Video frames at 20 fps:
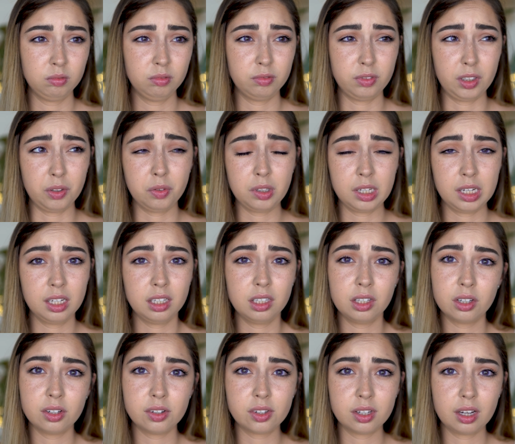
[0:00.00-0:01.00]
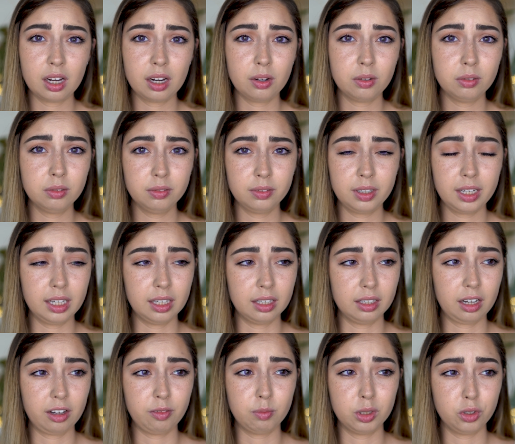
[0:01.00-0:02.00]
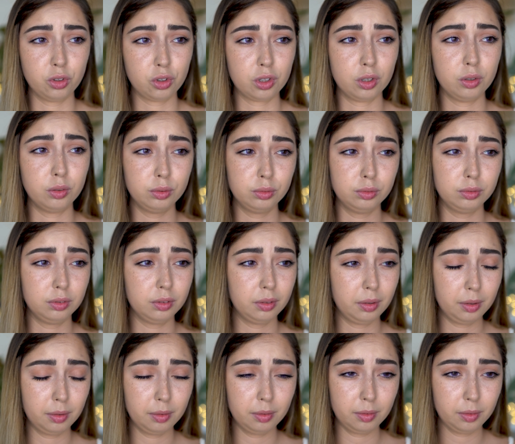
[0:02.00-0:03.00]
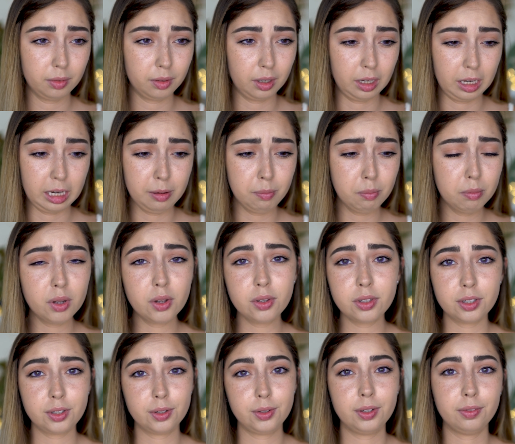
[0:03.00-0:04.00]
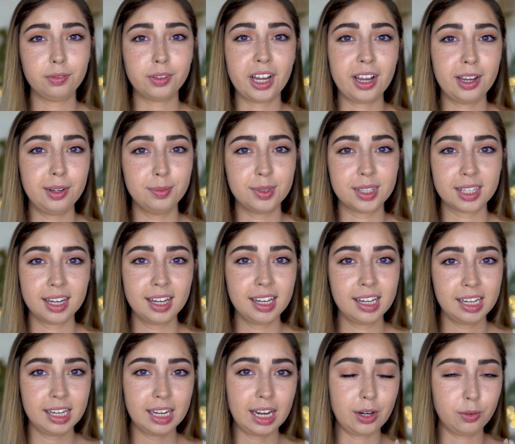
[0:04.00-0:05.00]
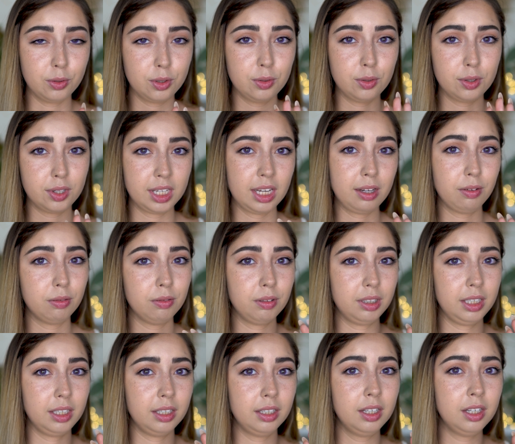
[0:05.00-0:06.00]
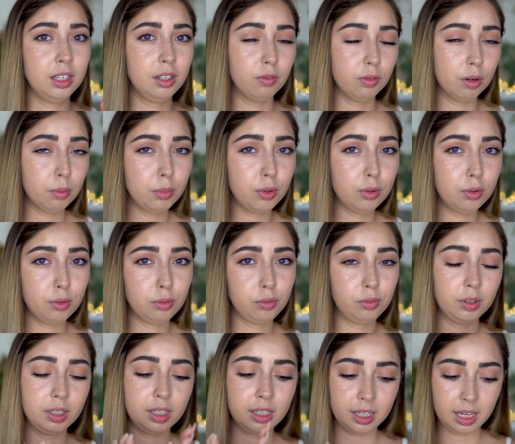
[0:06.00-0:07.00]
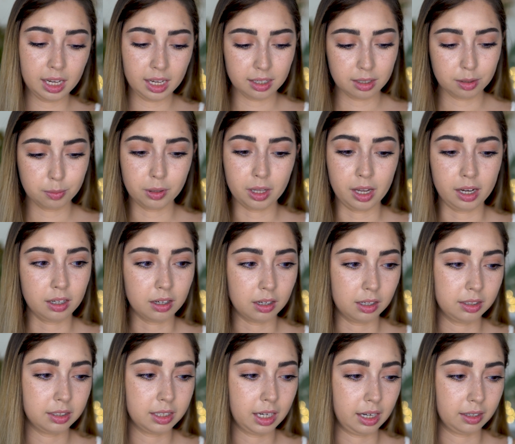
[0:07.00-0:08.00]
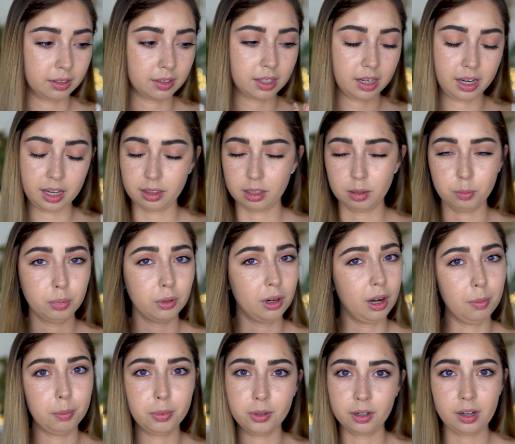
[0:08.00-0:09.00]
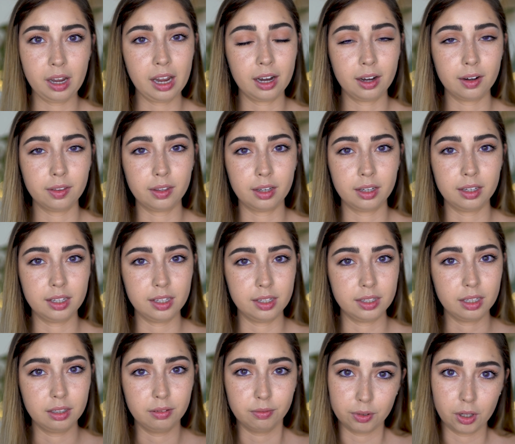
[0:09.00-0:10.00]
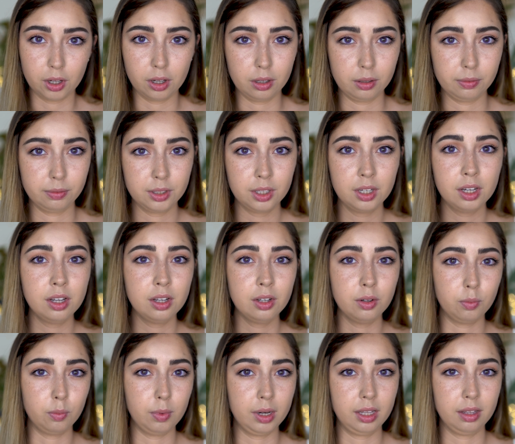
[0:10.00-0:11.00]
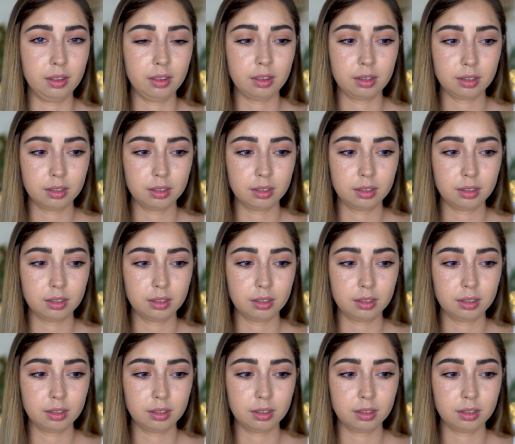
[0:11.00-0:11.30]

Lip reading: 15 years now, and I've been shown a multitude of times how to safely remove and apply contacts and the proper care that is involved with